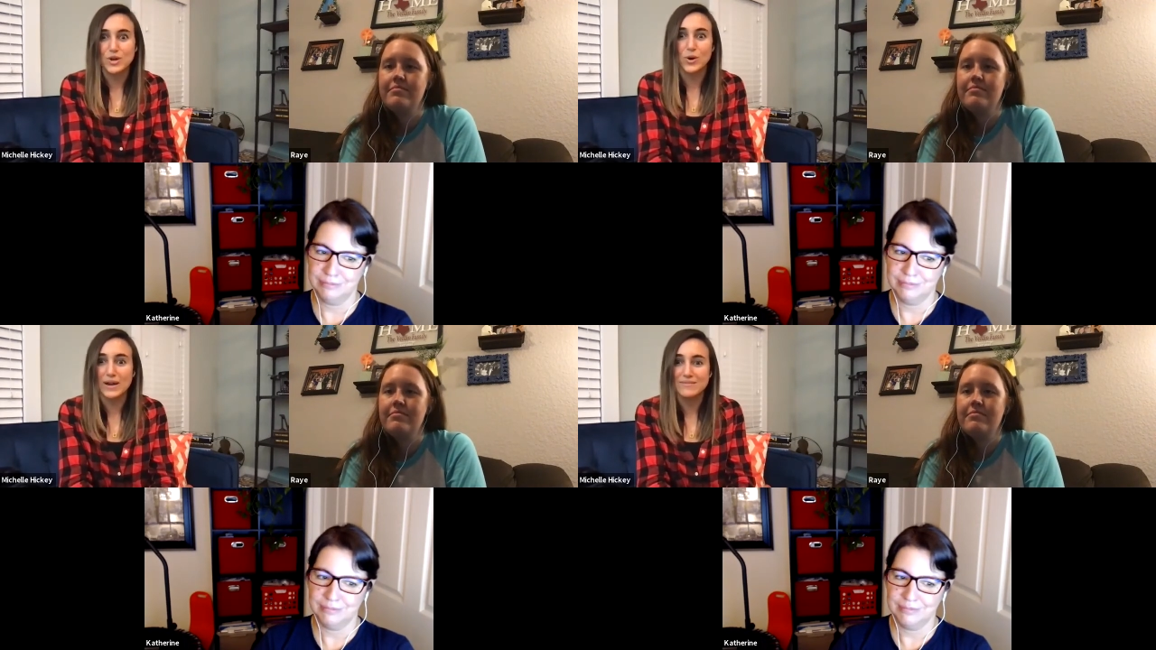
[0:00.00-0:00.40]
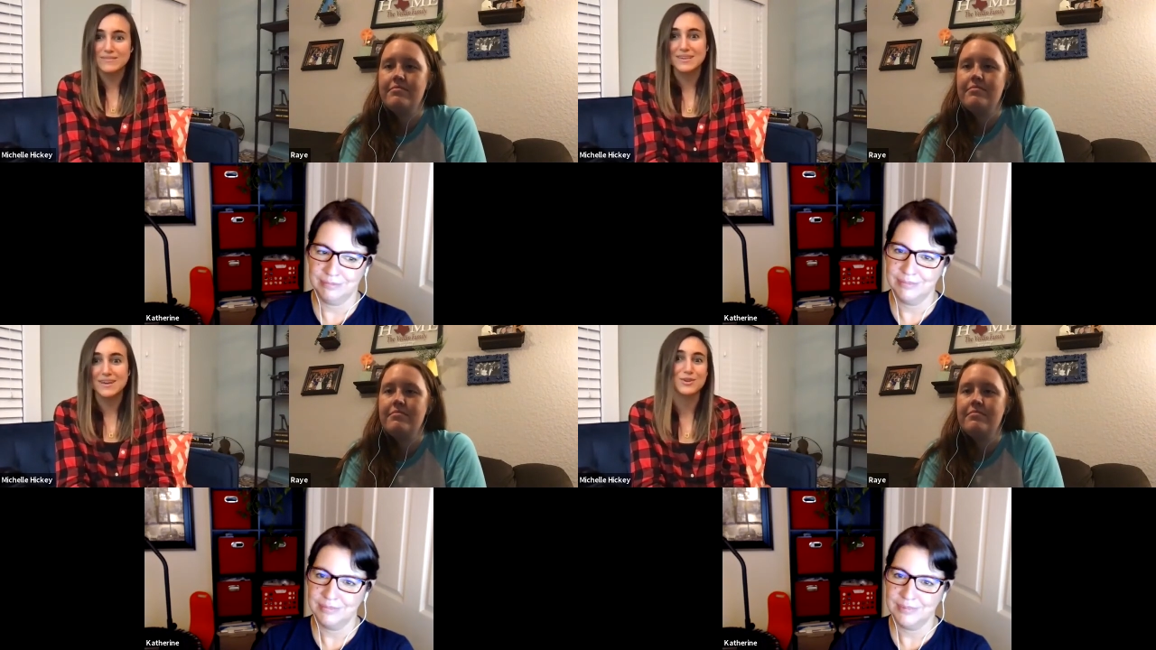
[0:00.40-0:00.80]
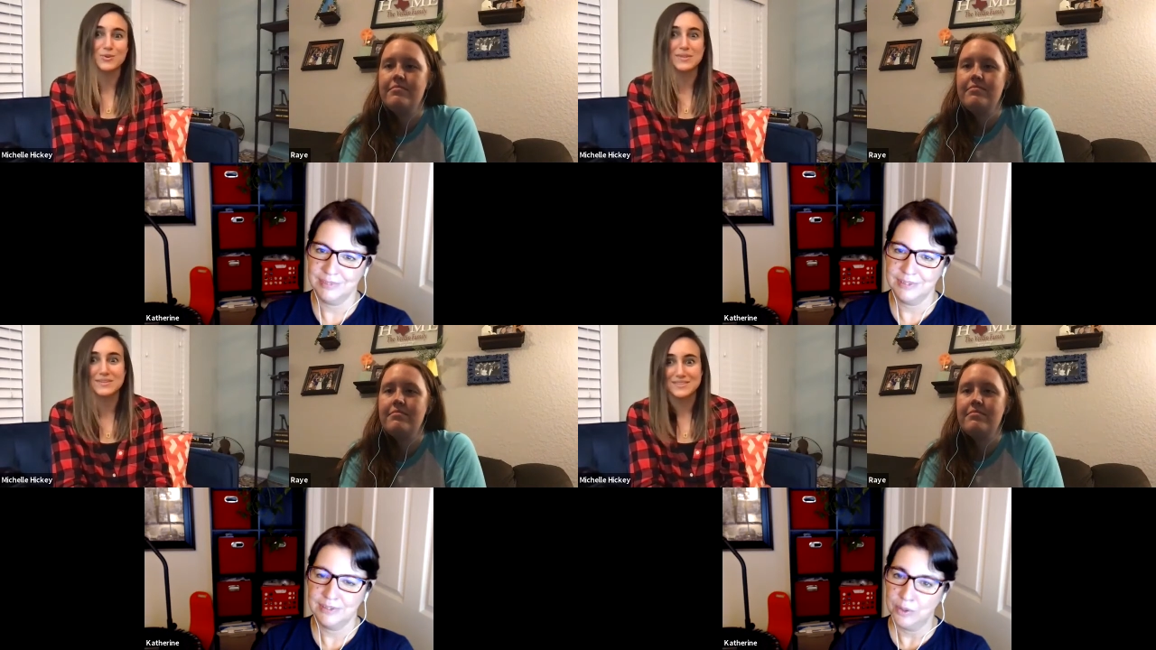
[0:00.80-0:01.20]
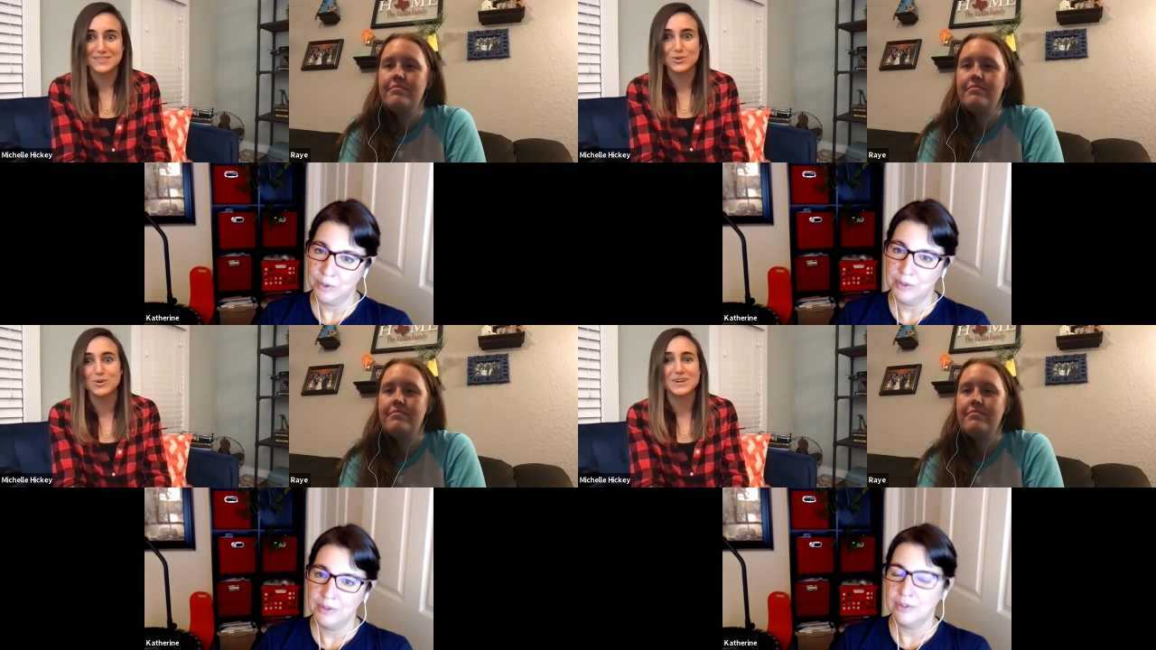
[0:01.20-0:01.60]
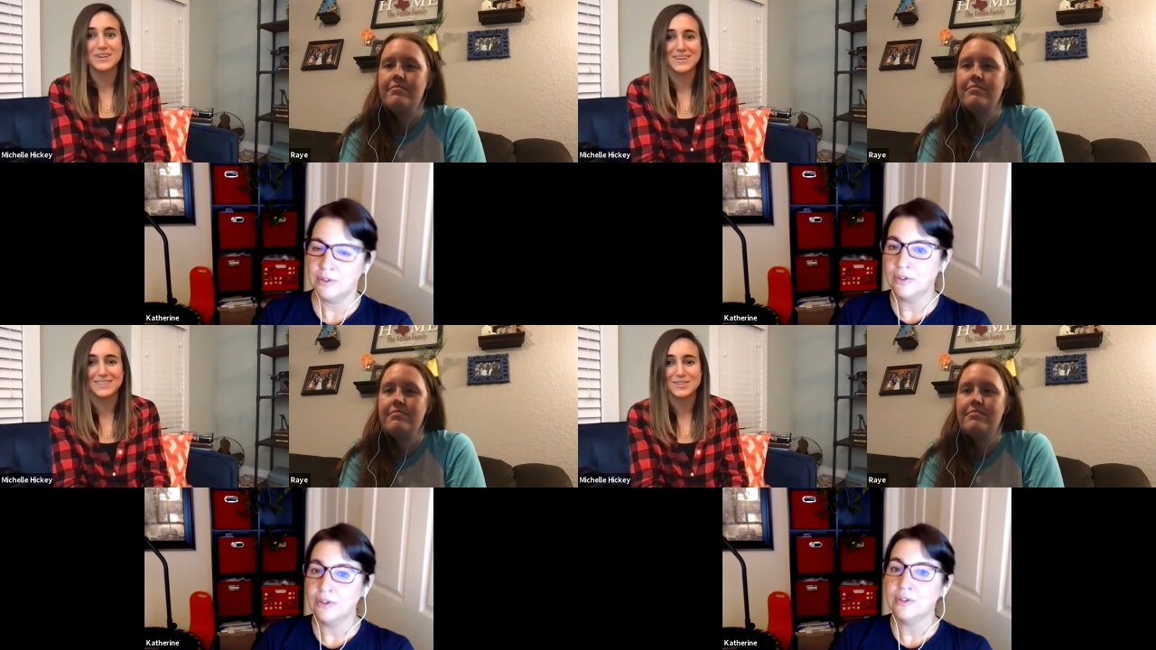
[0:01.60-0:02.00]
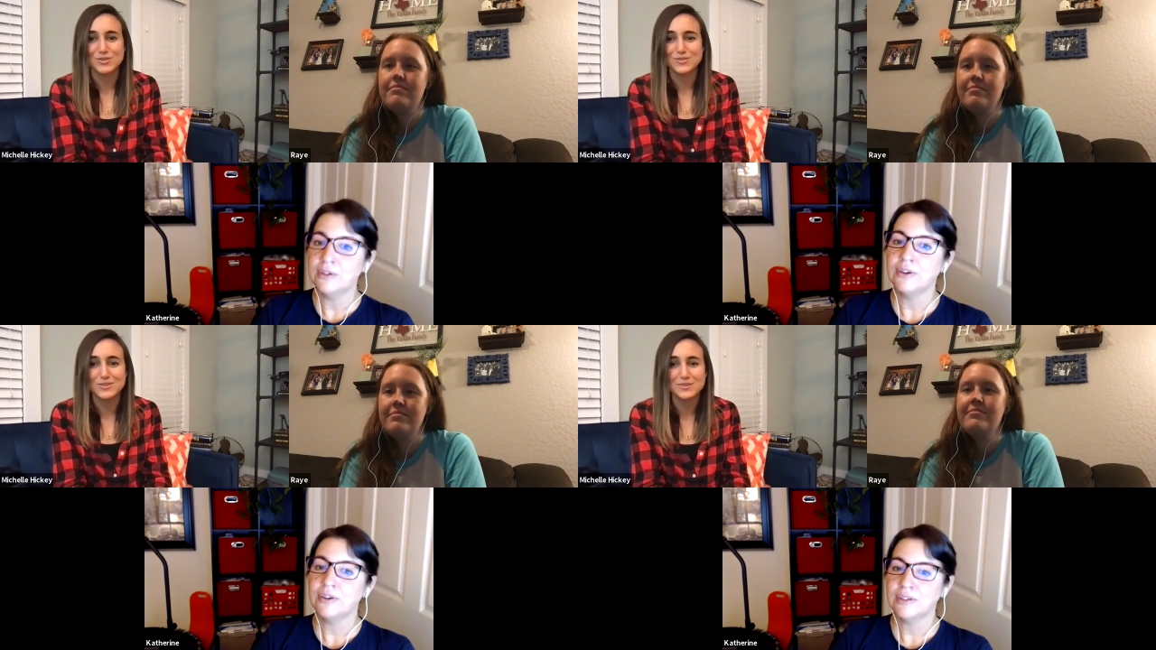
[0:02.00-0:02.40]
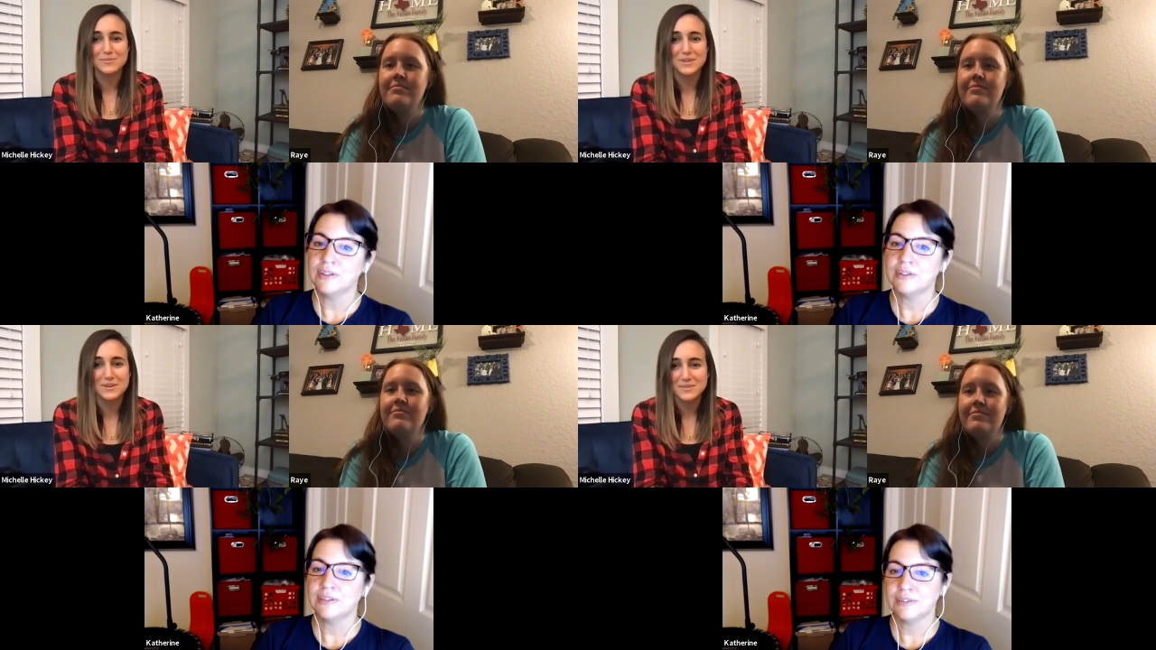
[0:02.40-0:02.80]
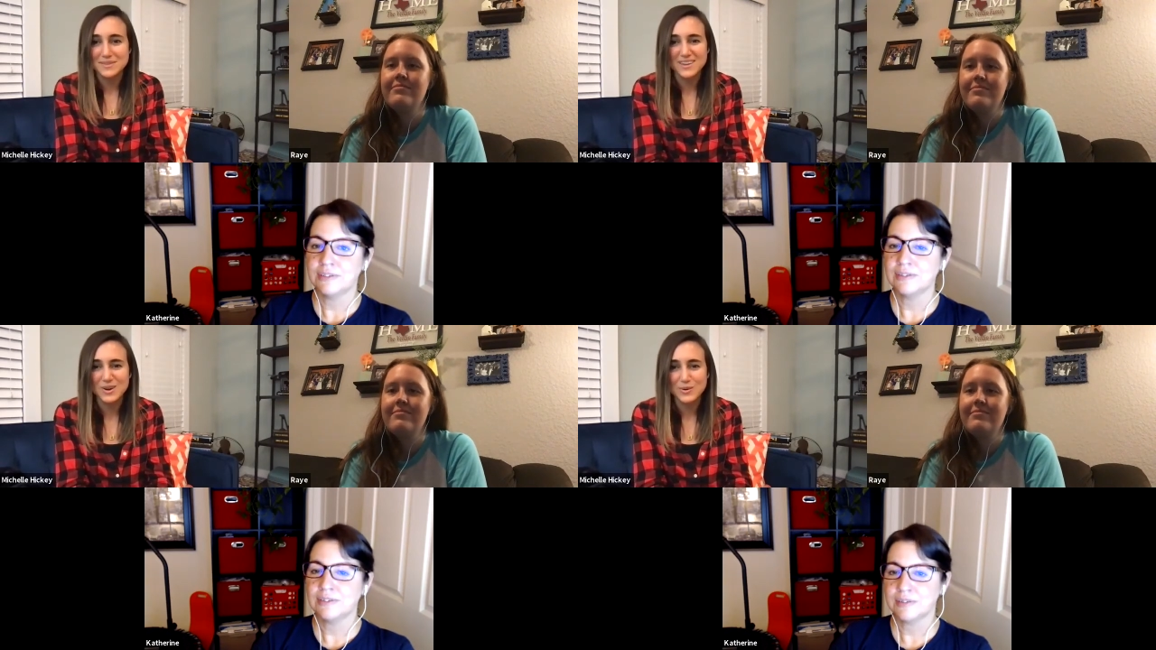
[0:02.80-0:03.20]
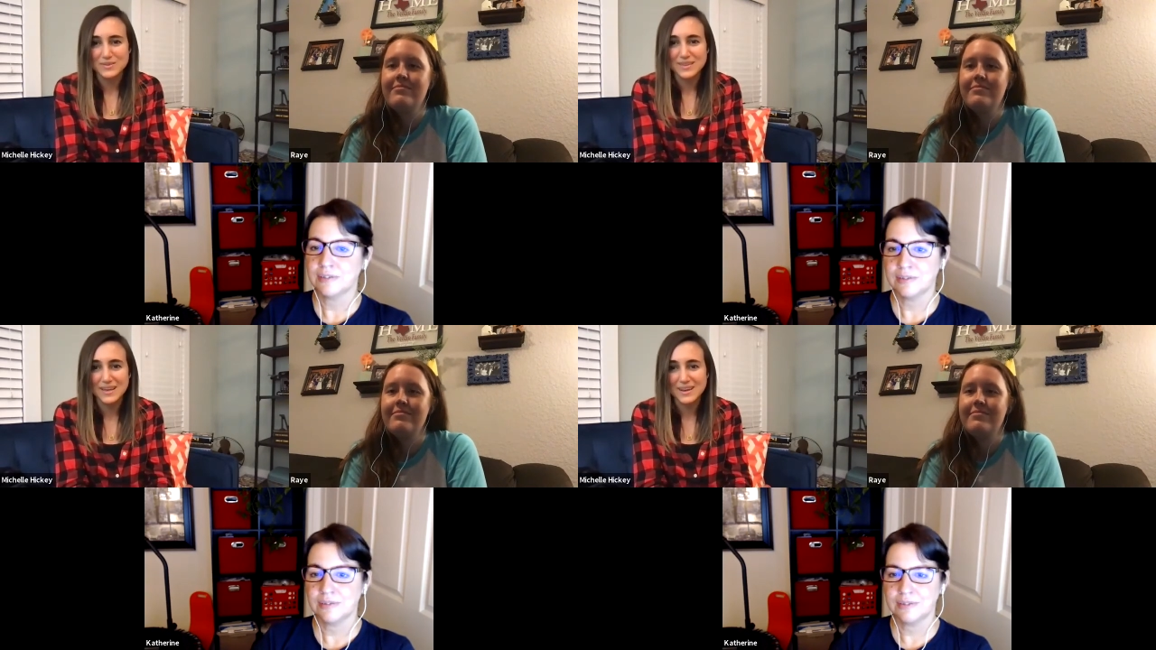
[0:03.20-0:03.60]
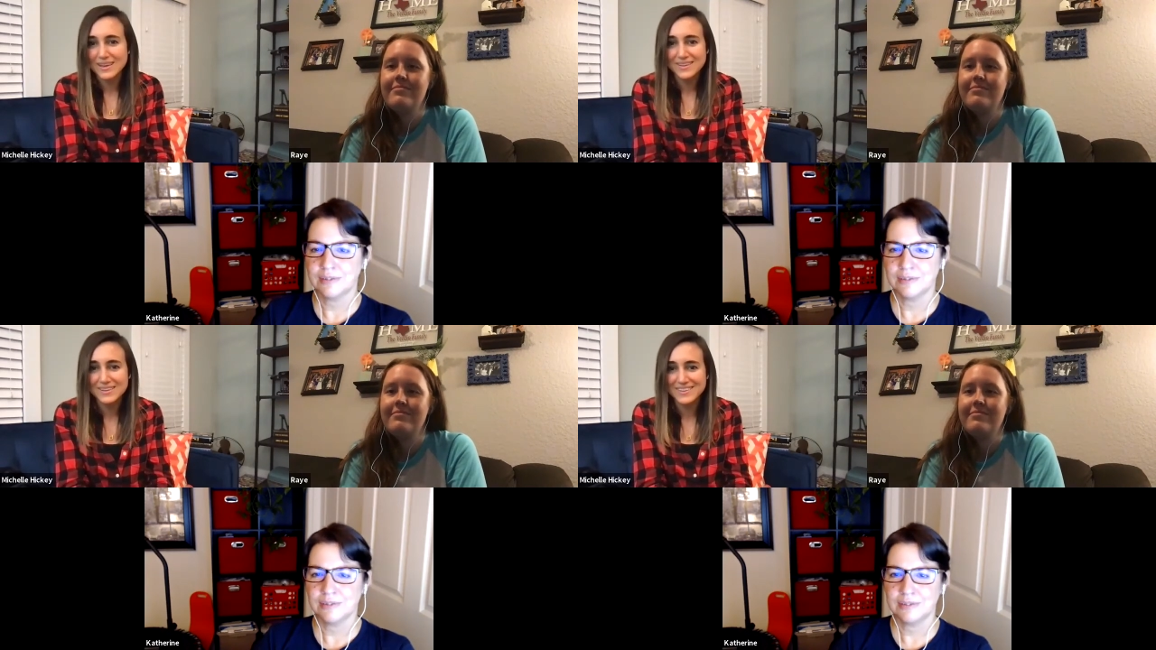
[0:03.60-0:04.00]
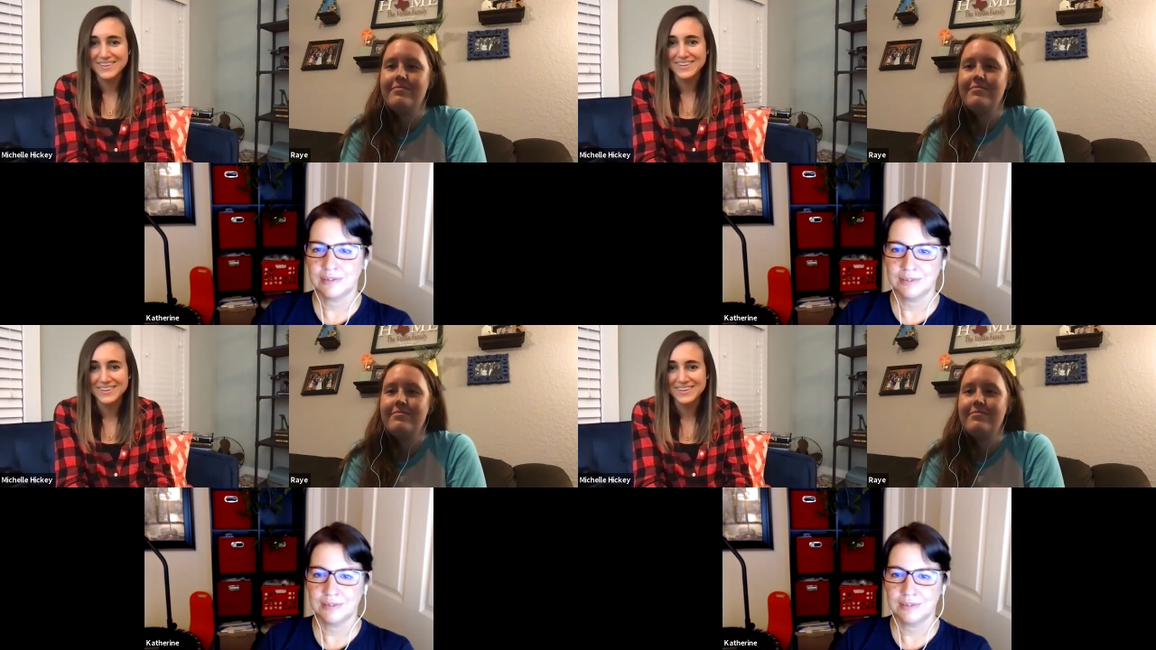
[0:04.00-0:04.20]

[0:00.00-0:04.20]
Speaker 1: go, oh, I have to tell you this story. And then she told him, and I was like, oh, is that it?